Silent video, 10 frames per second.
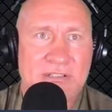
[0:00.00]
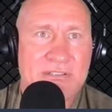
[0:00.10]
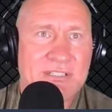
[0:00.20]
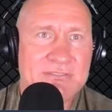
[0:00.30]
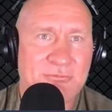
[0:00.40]
It
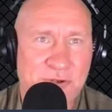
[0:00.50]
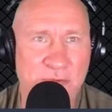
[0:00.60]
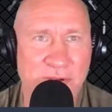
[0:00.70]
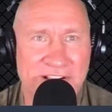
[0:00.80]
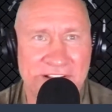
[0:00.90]
doesn't work
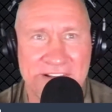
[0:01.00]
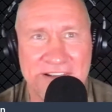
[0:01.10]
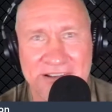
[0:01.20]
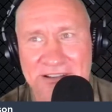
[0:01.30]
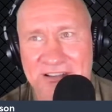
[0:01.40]
well.
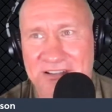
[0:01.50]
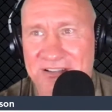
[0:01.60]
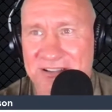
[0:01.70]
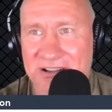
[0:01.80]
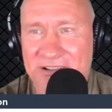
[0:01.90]

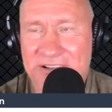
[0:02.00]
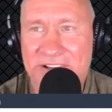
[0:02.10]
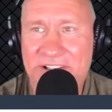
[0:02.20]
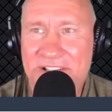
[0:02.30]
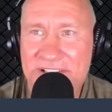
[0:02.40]
Okay.
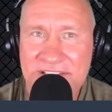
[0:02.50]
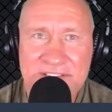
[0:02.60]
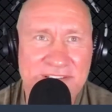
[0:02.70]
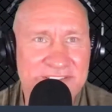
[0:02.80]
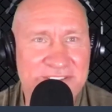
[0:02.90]

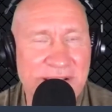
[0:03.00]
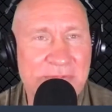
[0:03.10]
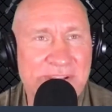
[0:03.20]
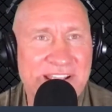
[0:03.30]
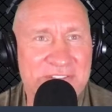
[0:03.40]
So that would
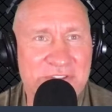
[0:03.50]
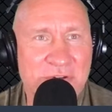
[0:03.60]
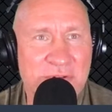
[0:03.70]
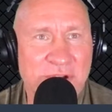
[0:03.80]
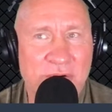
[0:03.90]
be how the show
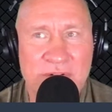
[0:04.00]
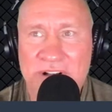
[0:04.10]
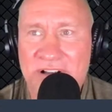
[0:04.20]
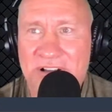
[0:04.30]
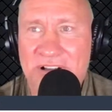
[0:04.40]
would go.
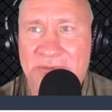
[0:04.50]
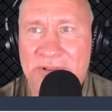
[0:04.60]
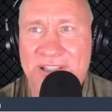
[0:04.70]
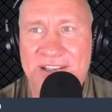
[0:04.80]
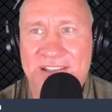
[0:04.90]
But
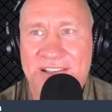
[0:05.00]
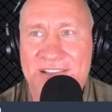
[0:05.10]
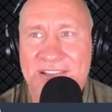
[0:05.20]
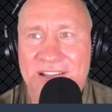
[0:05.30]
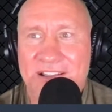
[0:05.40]
then
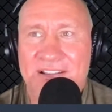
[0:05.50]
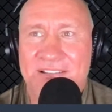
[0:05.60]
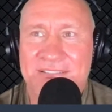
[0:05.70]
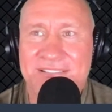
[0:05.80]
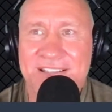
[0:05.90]

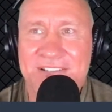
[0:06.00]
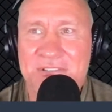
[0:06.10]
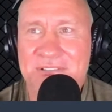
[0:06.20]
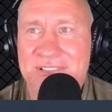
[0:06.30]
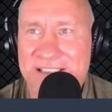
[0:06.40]
they
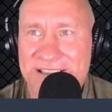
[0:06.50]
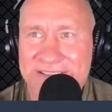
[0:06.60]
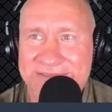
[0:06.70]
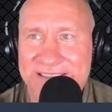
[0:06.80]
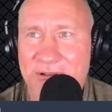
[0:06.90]
do,
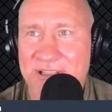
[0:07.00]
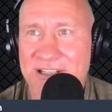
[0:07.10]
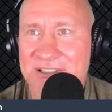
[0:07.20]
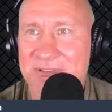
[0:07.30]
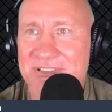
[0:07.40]
I won't get
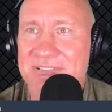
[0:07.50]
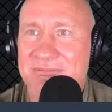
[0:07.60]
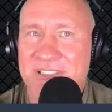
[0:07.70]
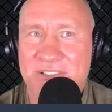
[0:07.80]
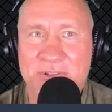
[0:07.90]
into it.
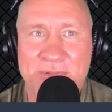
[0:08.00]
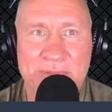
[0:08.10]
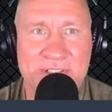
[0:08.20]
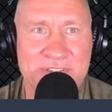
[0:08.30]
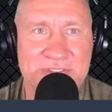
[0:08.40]
They do come up
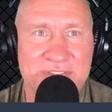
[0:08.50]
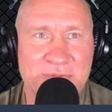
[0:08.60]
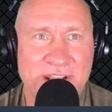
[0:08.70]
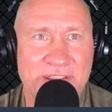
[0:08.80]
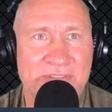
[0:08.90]
with excuses
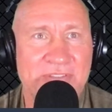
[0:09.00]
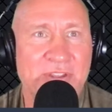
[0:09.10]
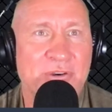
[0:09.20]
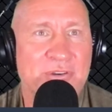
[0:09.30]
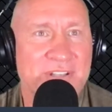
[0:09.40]
why
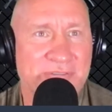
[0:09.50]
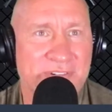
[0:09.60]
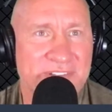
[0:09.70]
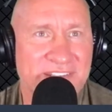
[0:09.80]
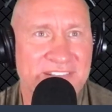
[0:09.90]
they're
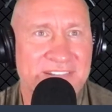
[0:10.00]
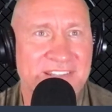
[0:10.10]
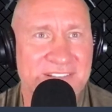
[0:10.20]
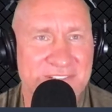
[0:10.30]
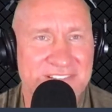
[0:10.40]
different than,
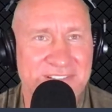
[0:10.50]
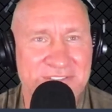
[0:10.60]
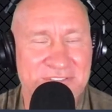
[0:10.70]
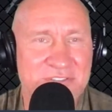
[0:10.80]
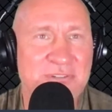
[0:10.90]
like, their
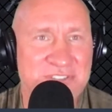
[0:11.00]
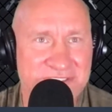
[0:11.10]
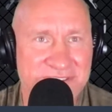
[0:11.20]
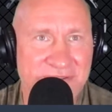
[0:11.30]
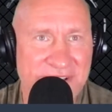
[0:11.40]
situation is
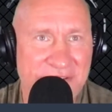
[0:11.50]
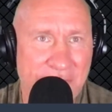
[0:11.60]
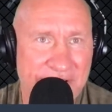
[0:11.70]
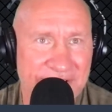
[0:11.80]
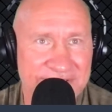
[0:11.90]
different than
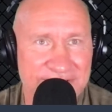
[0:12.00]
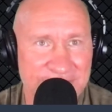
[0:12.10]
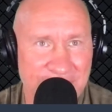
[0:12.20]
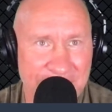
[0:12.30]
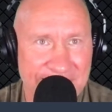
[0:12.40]
everybody else's, so
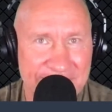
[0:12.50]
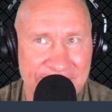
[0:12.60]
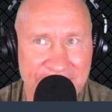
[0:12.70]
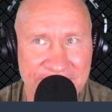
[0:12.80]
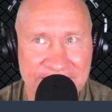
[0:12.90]
they're allowed to
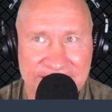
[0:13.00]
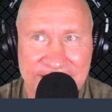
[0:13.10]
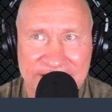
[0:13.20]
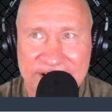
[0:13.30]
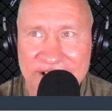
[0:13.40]
do it.
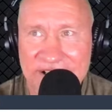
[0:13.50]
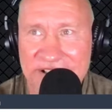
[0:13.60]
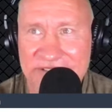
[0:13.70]
Right.